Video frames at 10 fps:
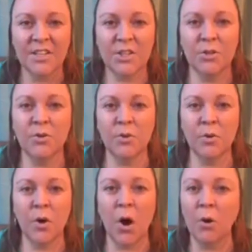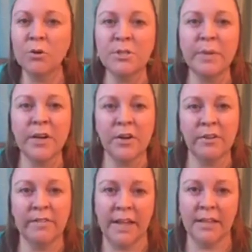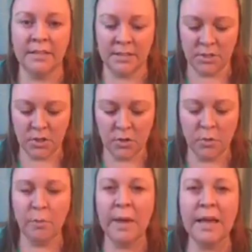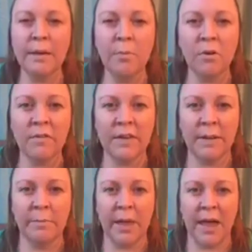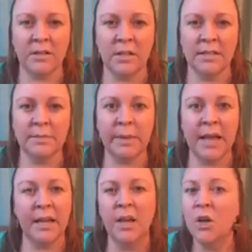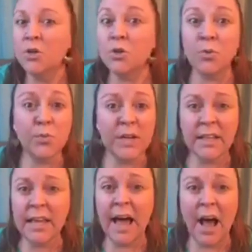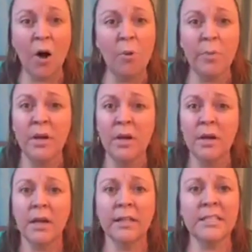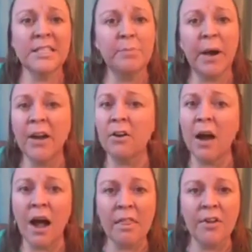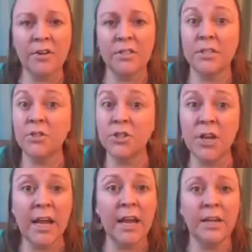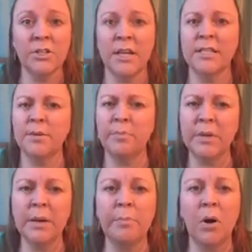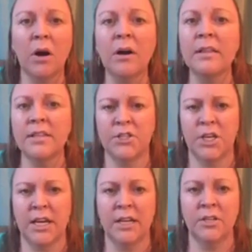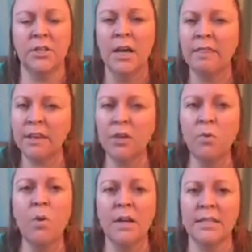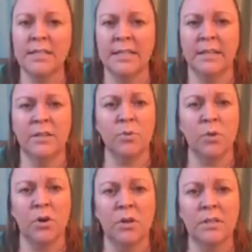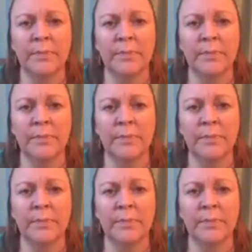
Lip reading: to host bigger events, to make more of an impact on this planet, to really help inspire others to change and to be a part of the change that you want to see in this world.